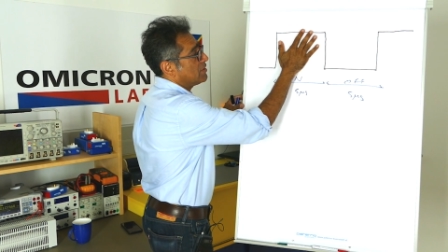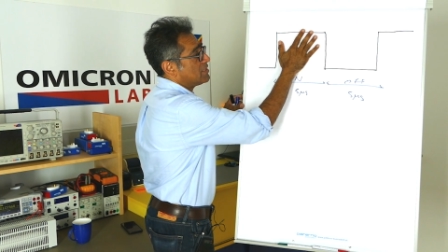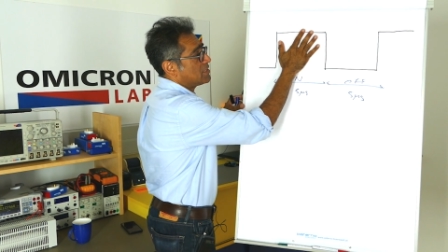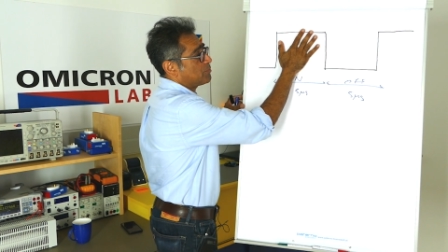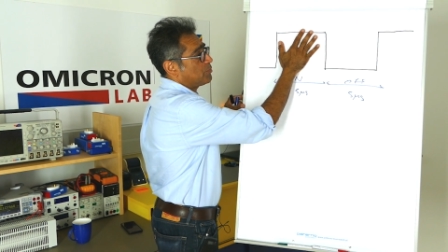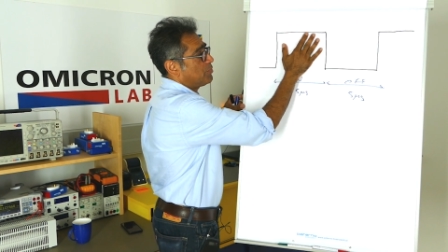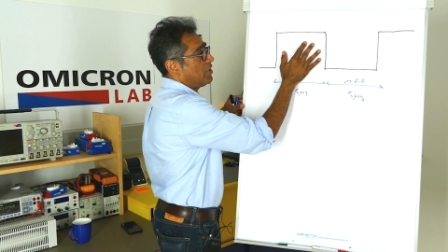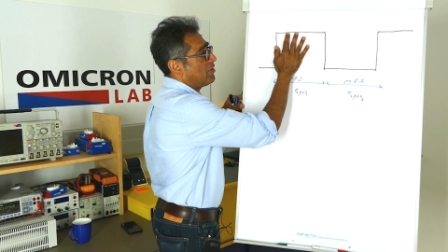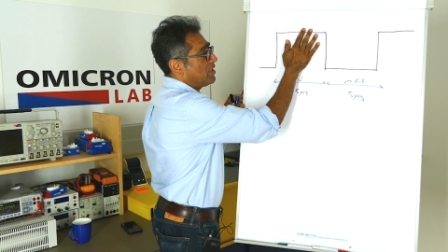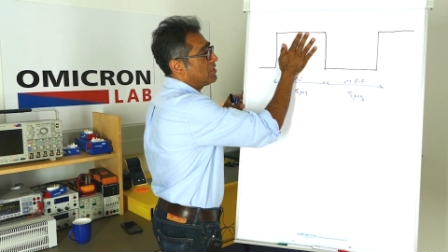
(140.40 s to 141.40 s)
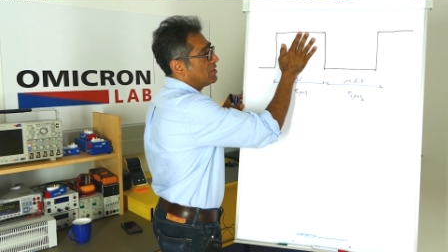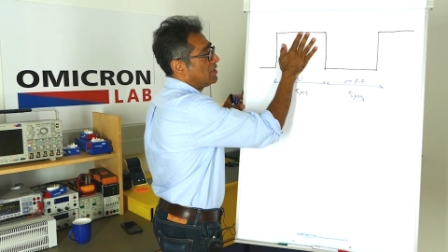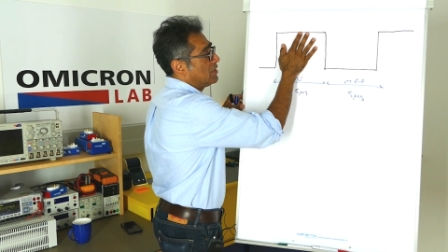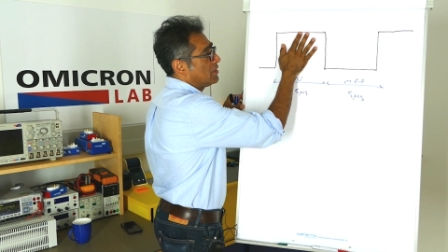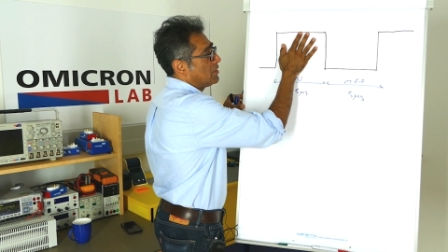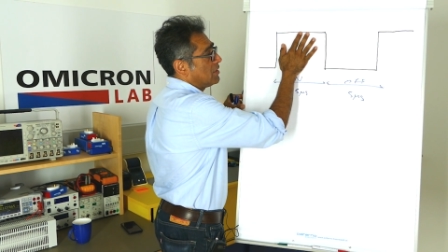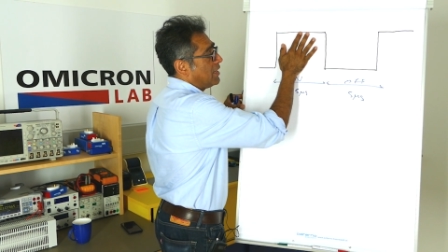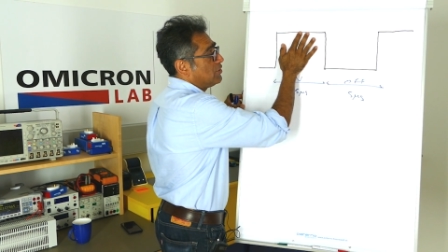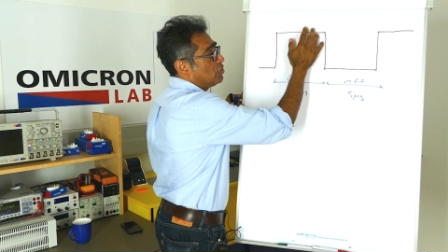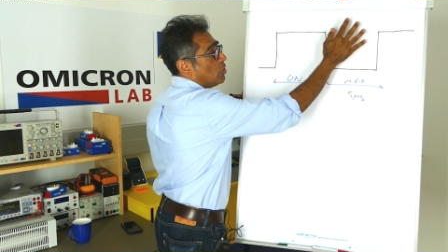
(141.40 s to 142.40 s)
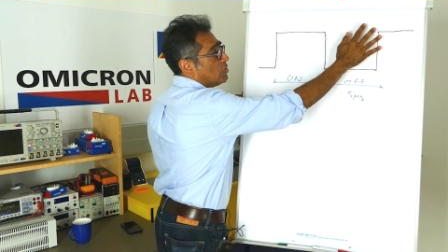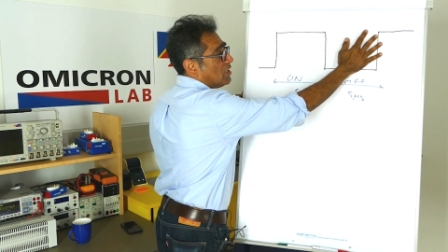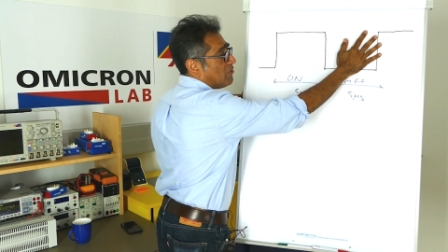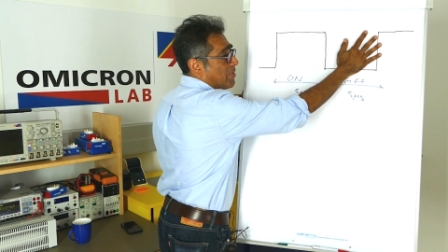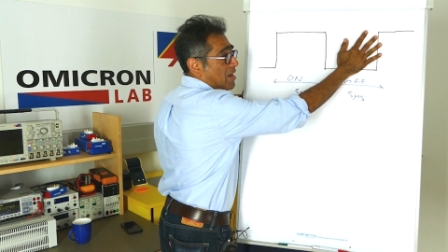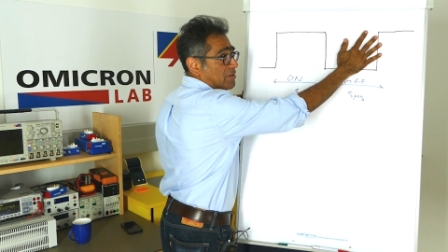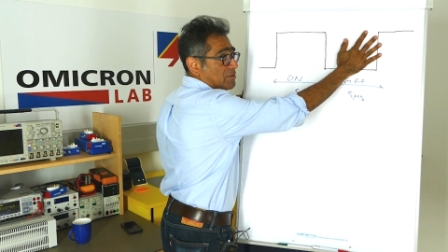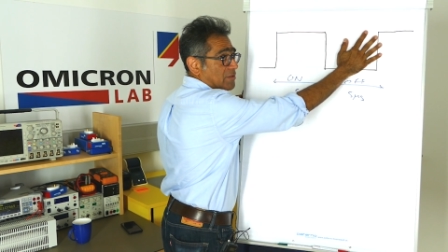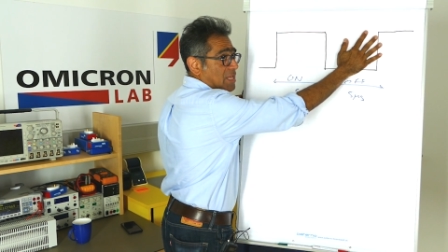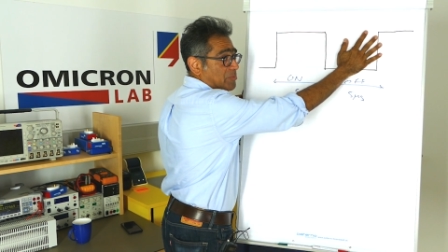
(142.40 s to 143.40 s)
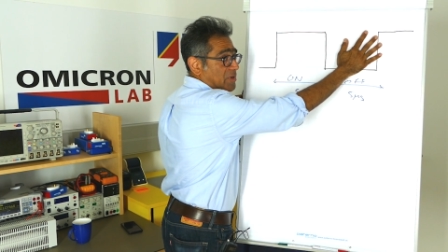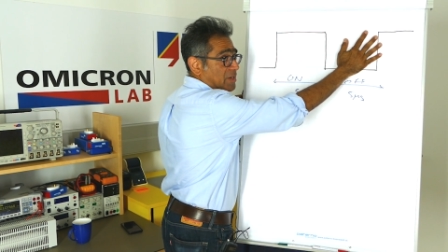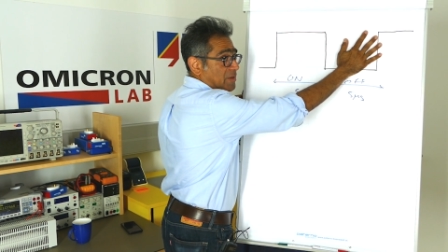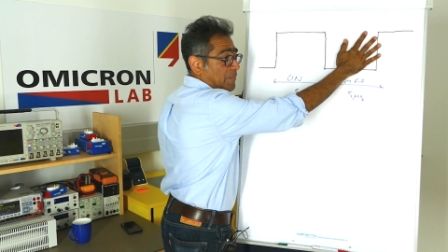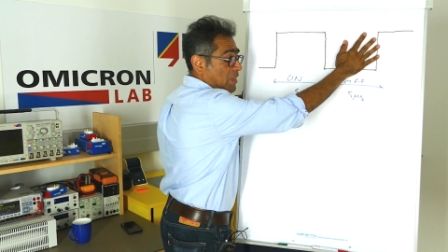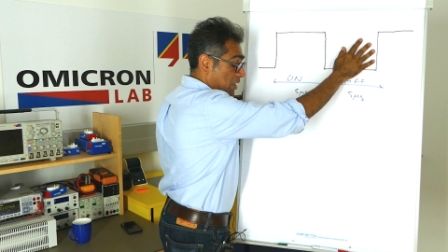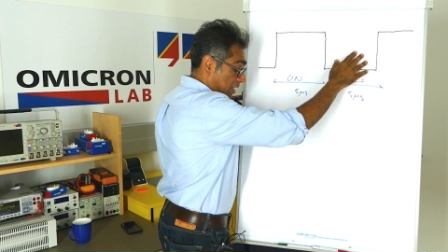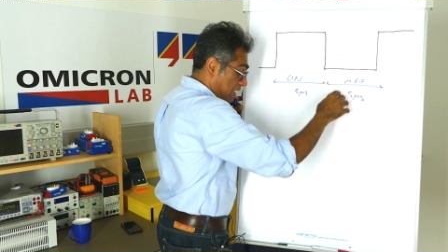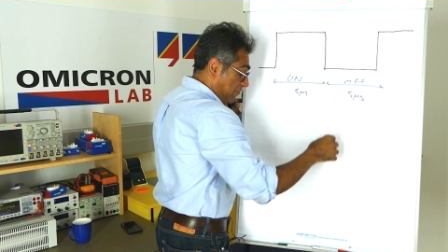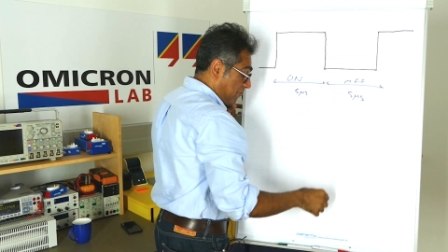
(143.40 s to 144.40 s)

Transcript: this period, and you don't deliver power during that period. In a